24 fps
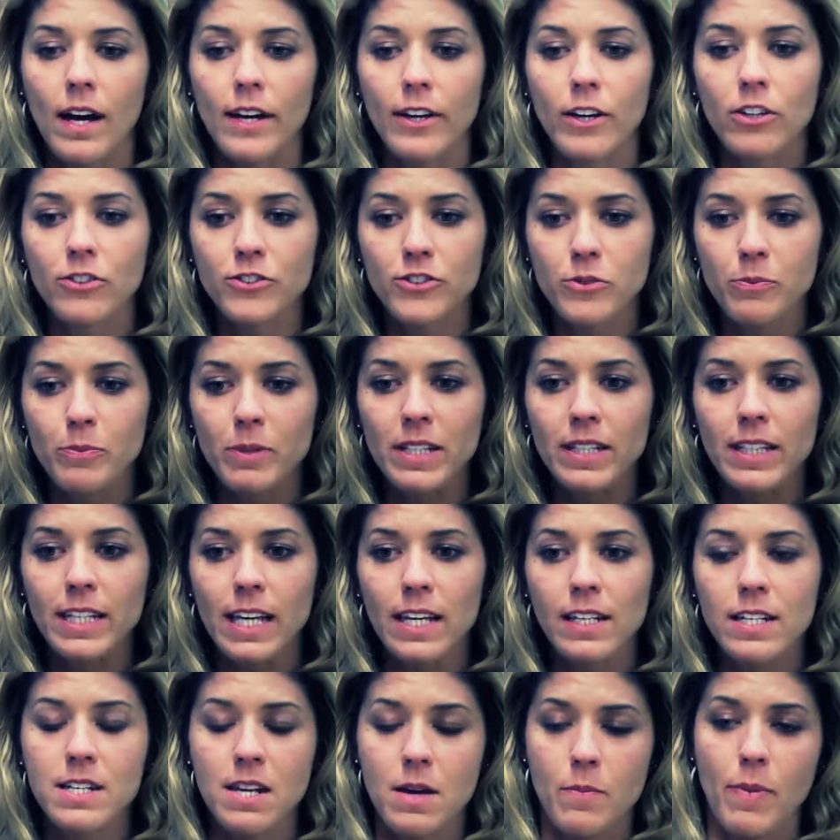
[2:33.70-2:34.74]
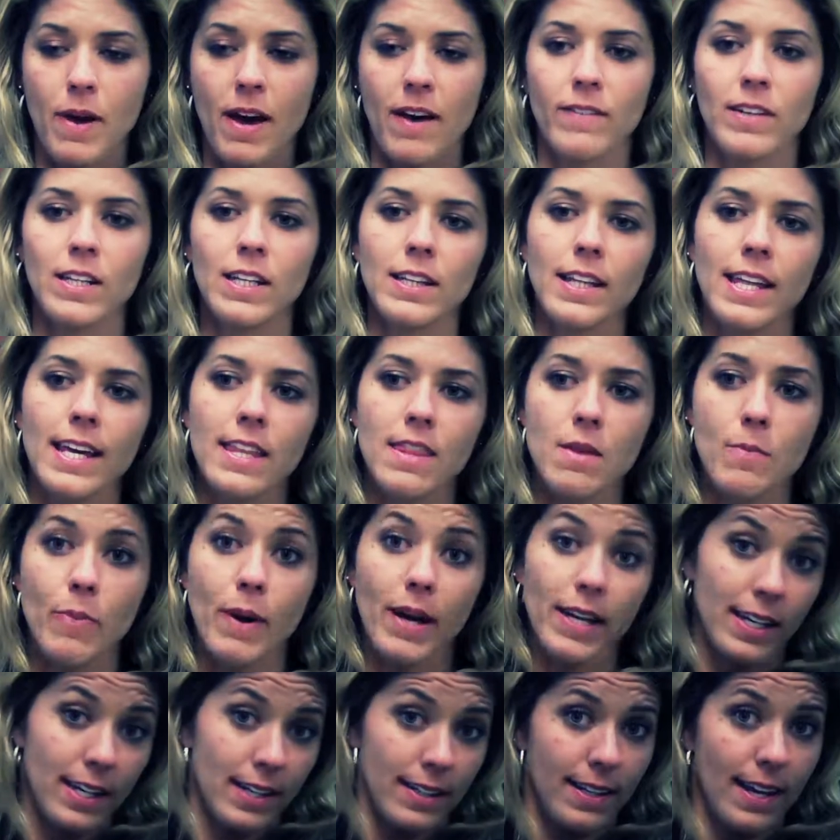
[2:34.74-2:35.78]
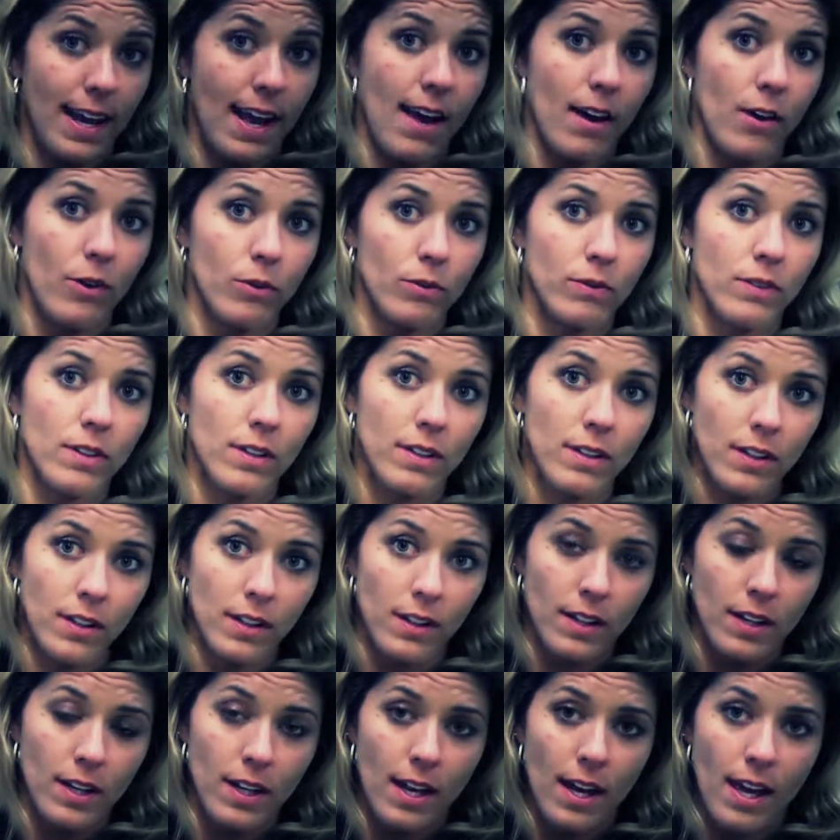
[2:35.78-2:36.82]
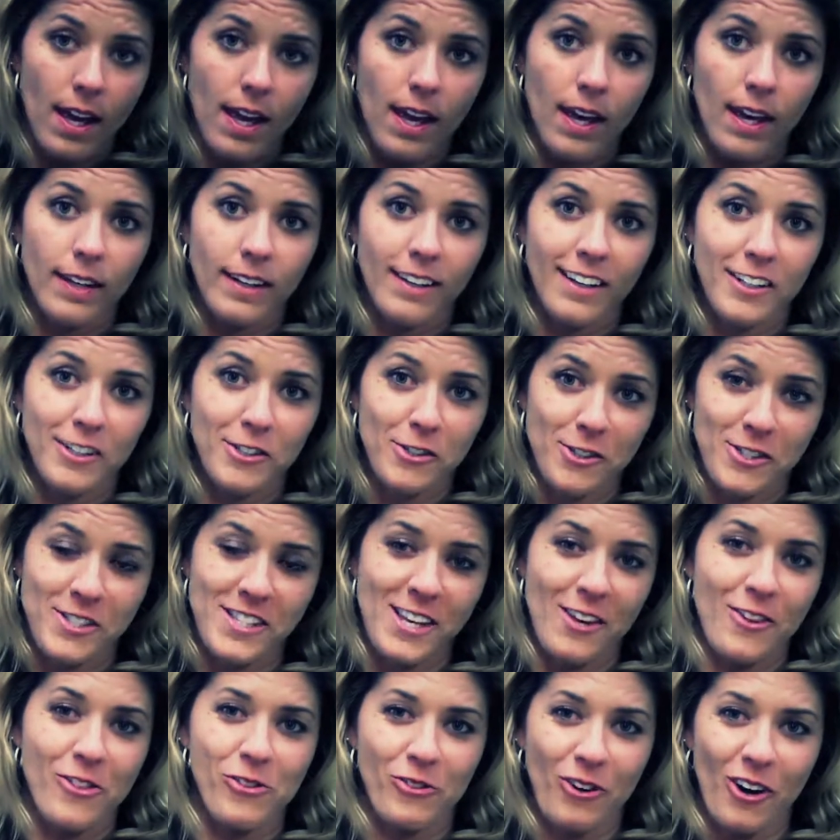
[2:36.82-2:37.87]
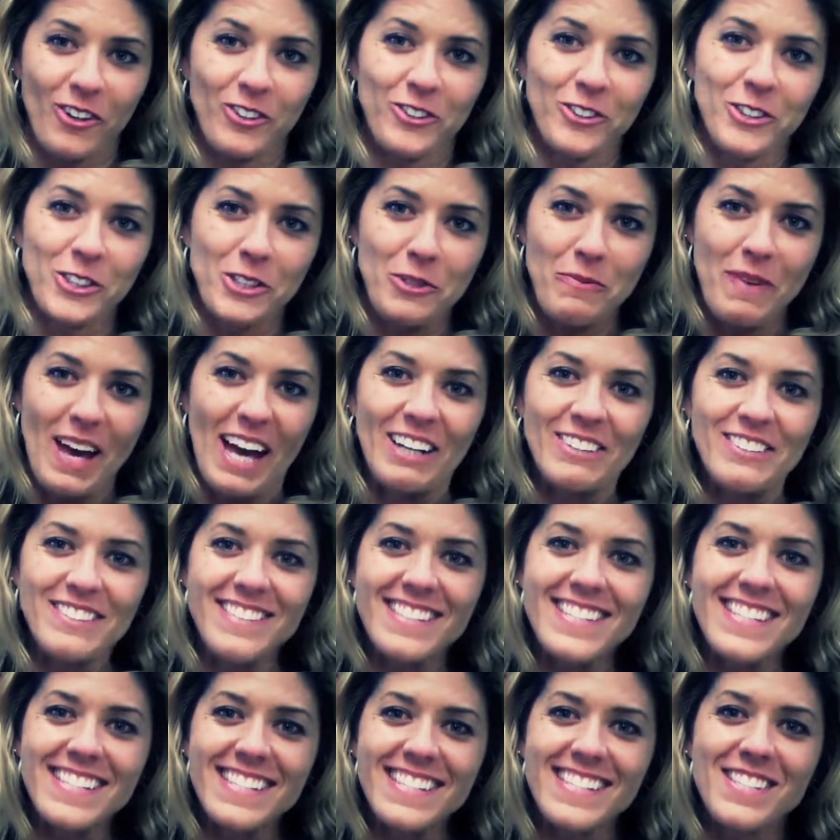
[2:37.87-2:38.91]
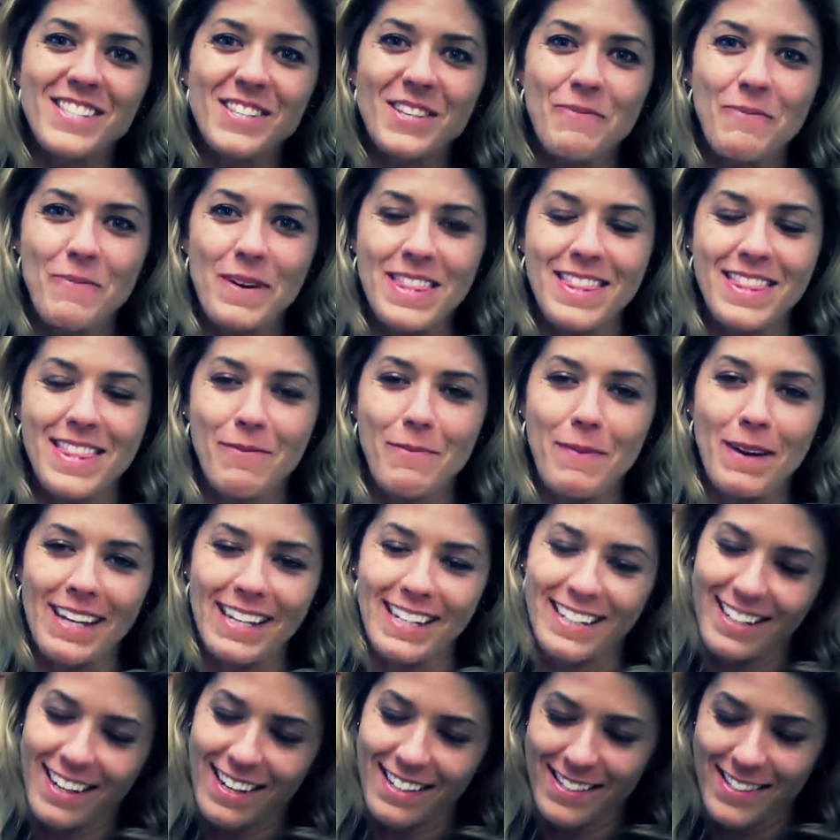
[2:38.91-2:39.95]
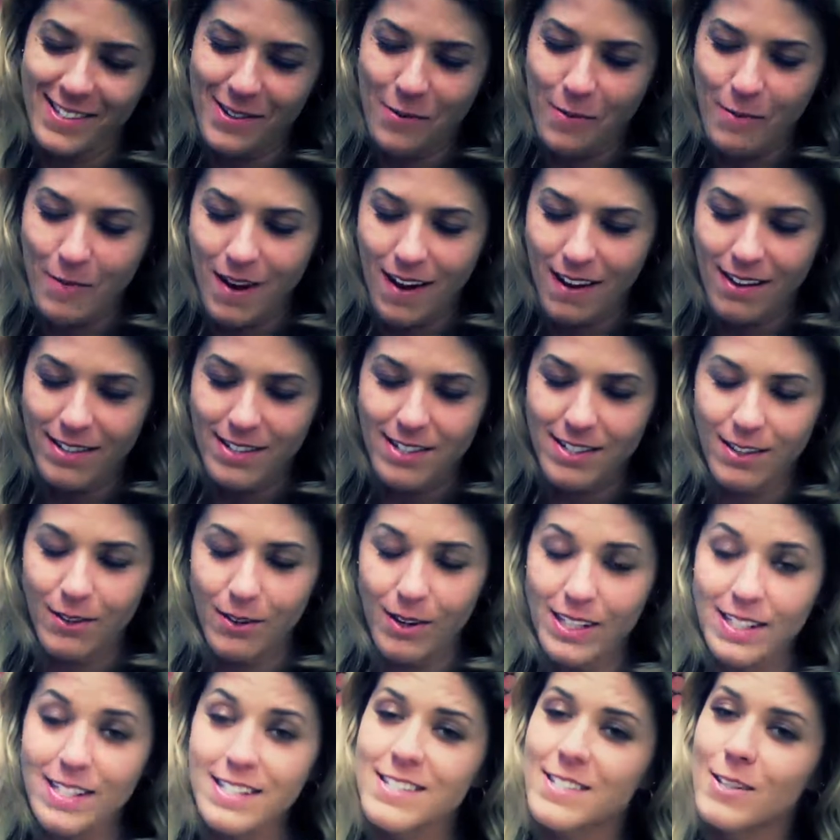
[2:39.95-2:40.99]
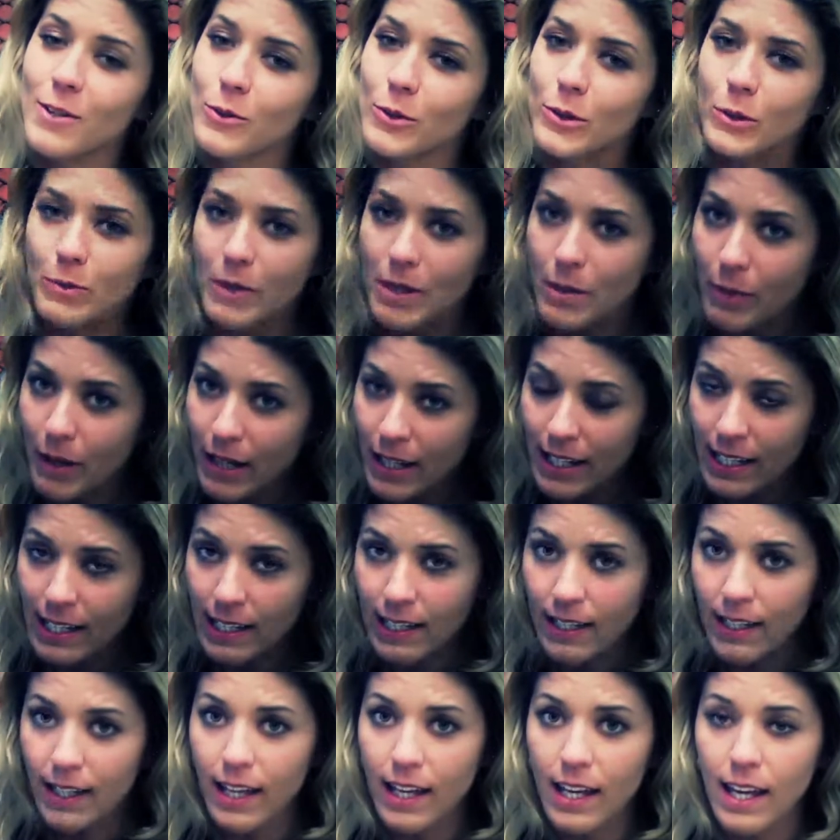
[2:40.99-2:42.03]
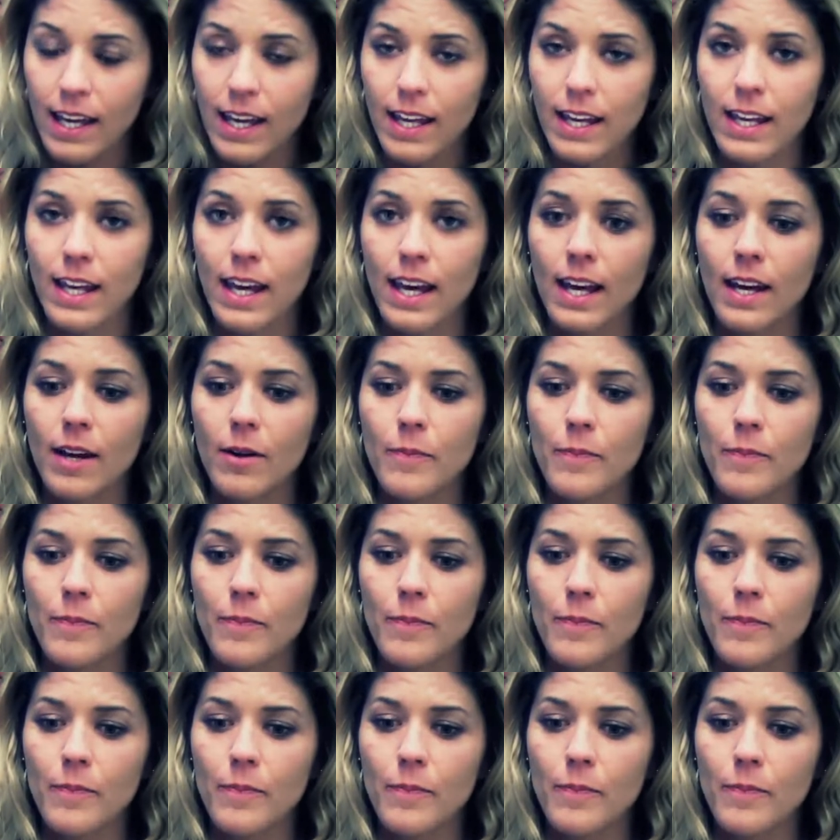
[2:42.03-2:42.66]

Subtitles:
I ultimately ended up having to lay the bike down, and it turns out Throttle Girl bounces, but the bike not so much. So I did total my bike and